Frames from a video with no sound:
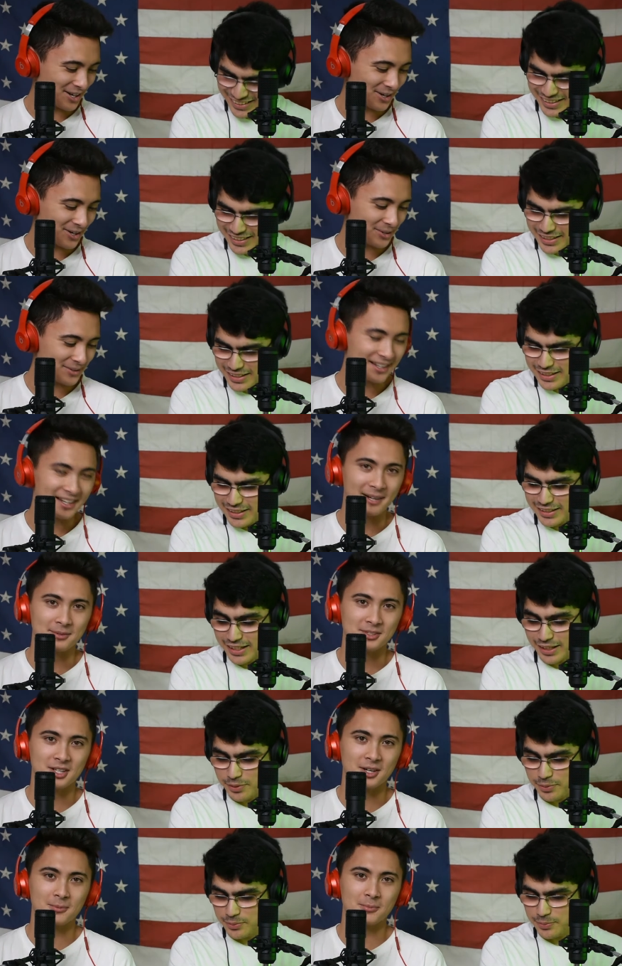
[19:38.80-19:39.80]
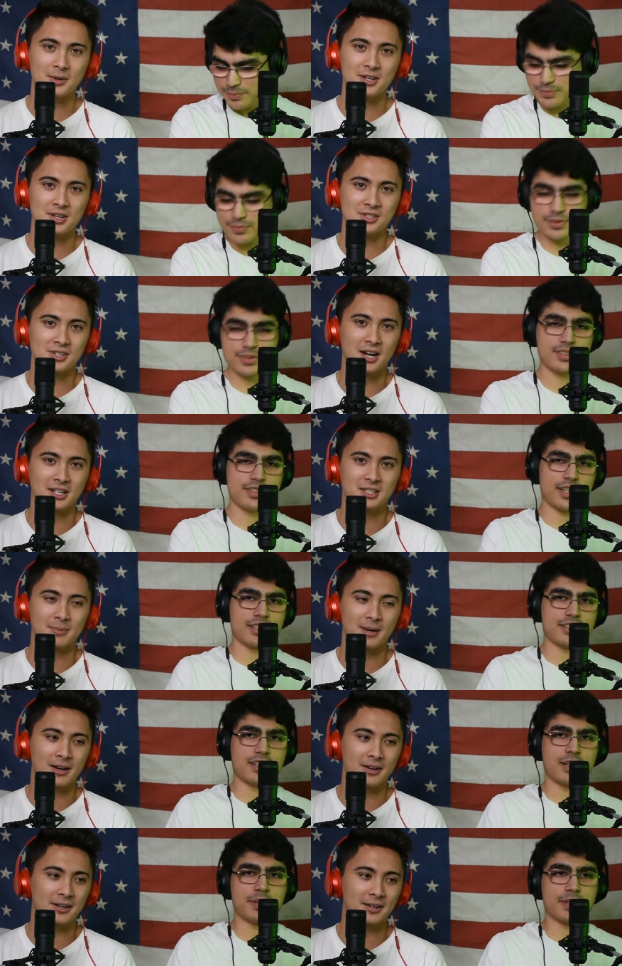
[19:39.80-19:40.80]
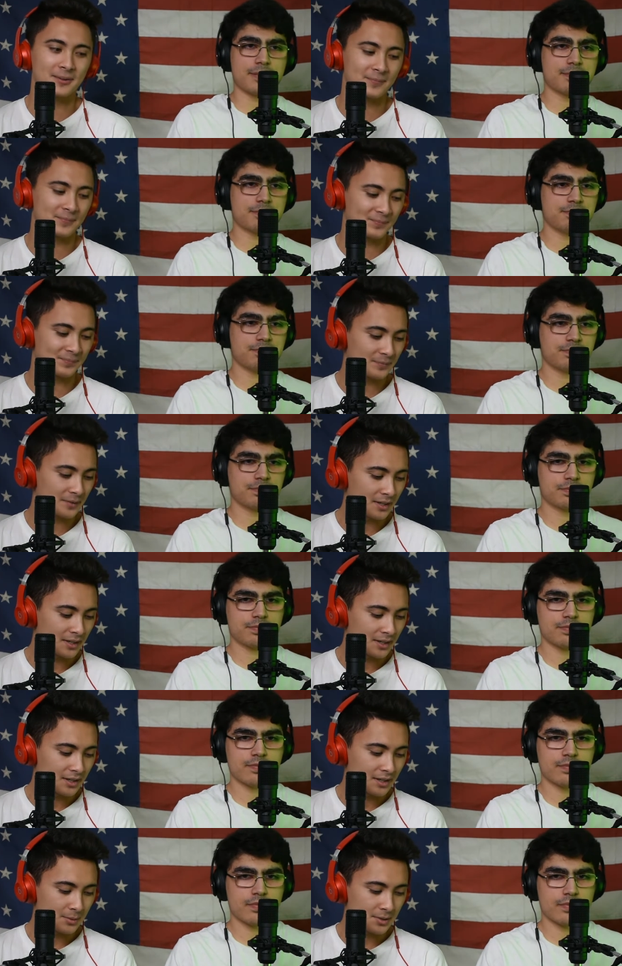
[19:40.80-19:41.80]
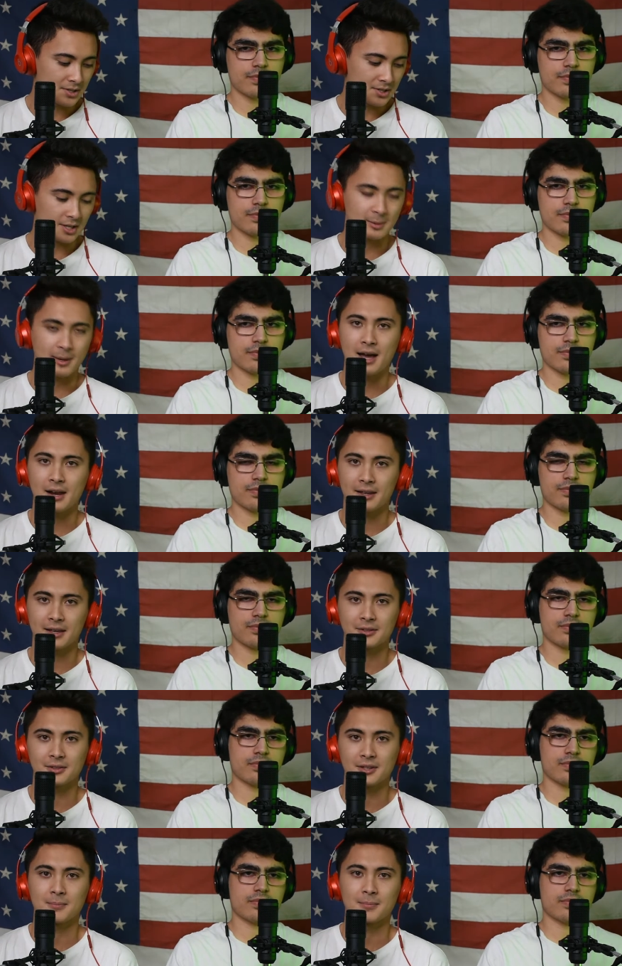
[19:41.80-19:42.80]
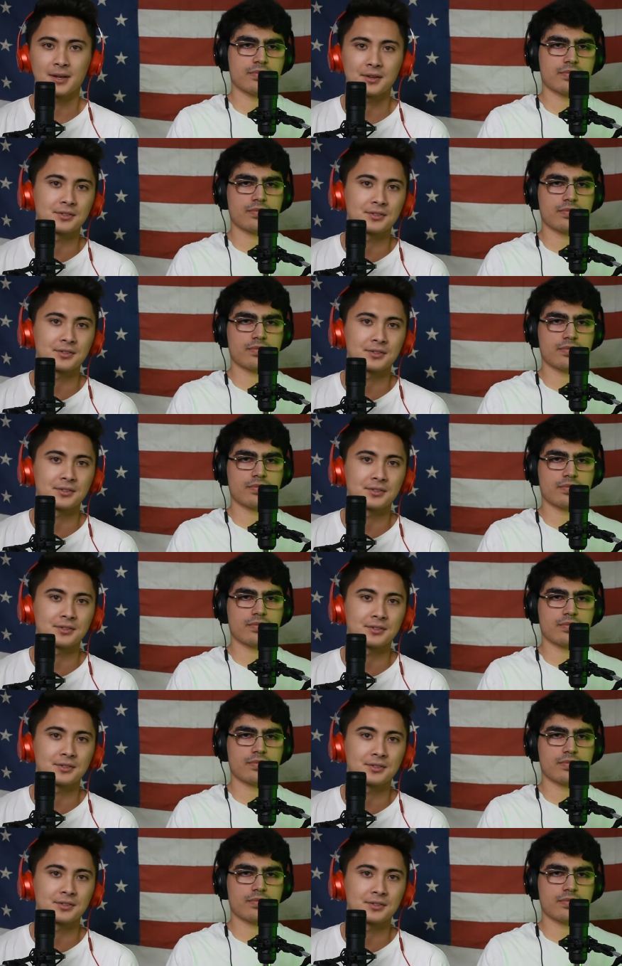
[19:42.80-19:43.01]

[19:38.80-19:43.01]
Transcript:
Speaker 1: so yeah, yeah, so we just talked Second about topic. um we just talked about how to handle them.